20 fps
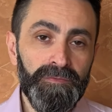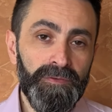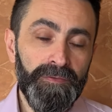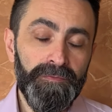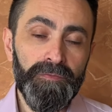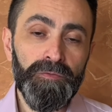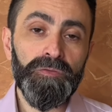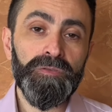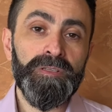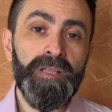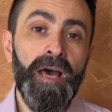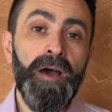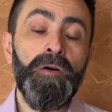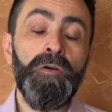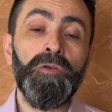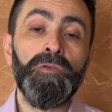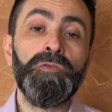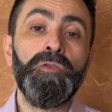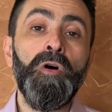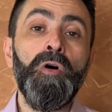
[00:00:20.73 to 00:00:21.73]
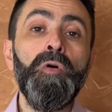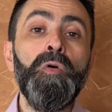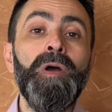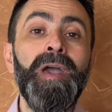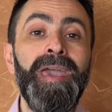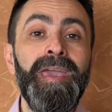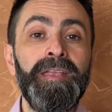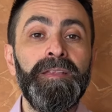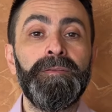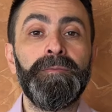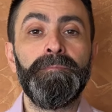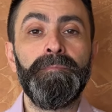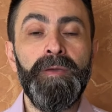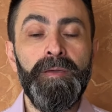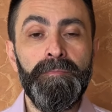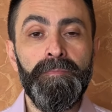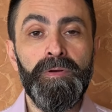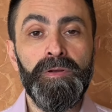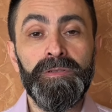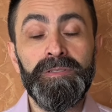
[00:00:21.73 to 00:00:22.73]
reviews now on all eight
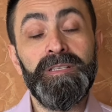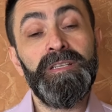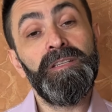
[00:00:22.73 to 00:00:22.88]
members,